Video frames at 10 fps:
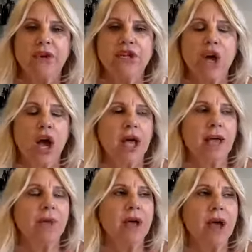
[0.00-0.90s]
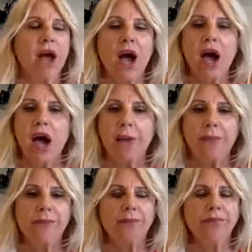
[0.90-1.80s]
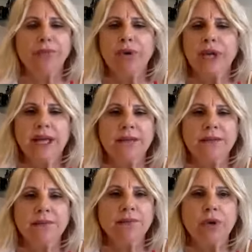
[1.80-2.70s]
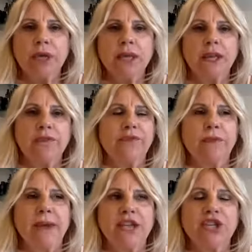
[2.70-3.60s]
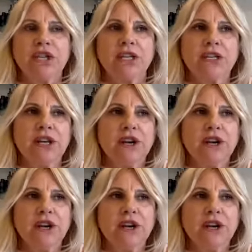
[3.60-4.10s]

our time. Brilliant information